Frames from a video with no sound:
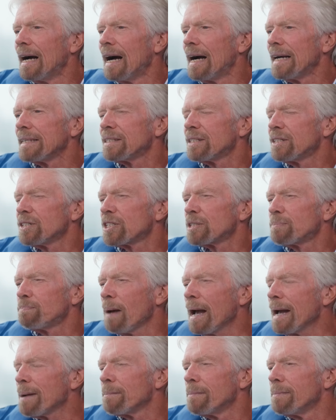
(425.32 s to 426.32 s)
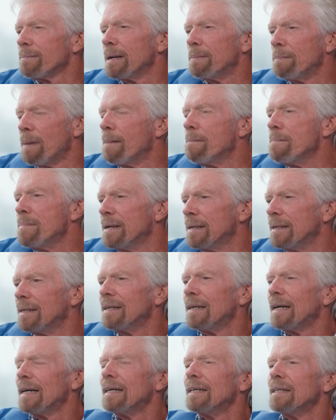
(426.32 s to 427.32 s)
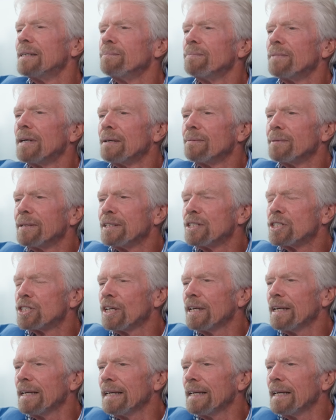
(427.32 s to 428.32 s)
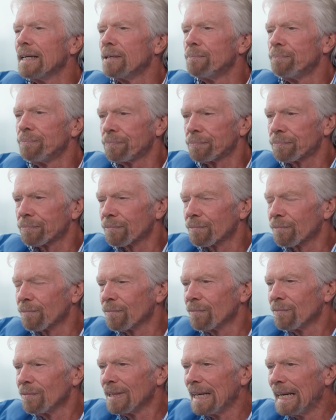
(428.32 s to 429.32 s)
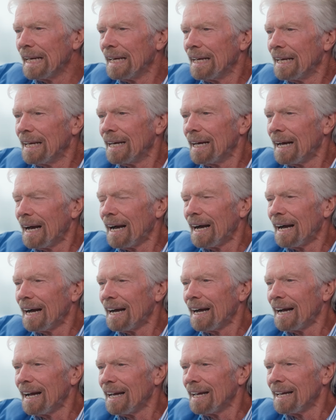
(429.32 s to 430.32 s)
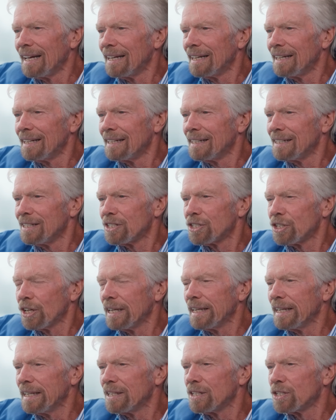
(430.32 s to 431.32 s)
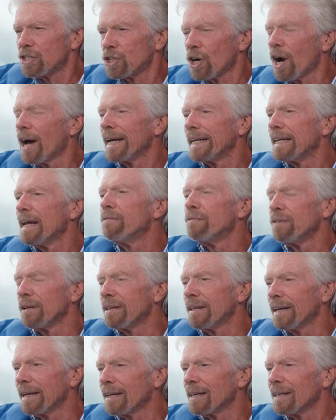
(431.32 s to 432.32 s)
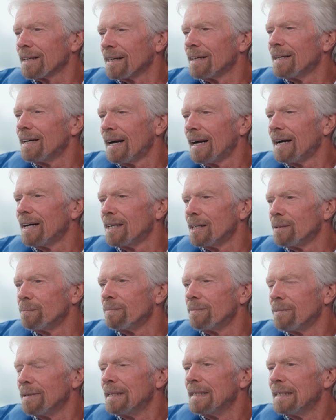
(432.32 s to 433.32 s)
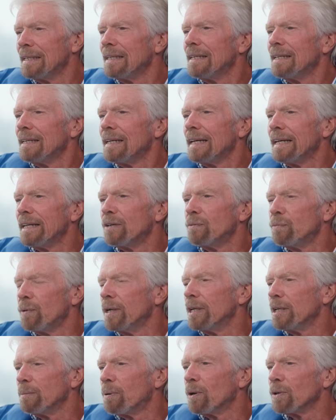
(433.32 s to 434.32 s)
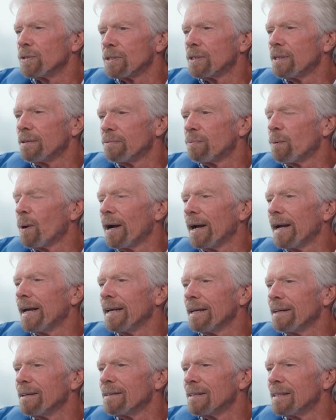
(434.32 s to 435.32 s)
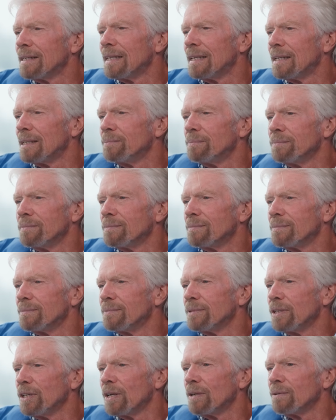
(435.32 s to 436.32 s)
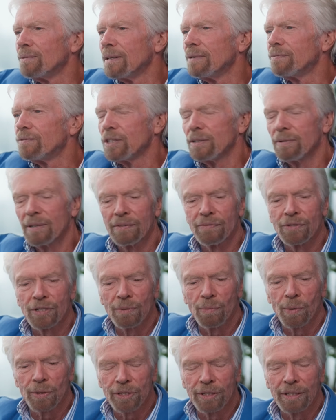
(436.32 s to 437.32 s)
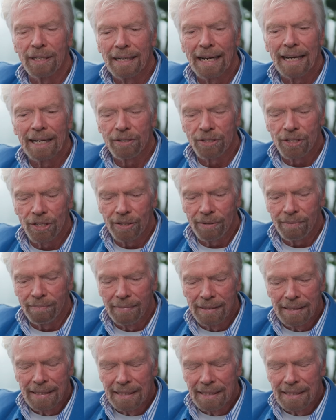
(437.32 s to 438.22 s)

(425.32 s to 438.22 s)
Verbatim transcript: I suspect my mum. Um, I mean, she um, uh, she tried everything um, in a really positive way. Um, you know, if she if she wasn't allowed to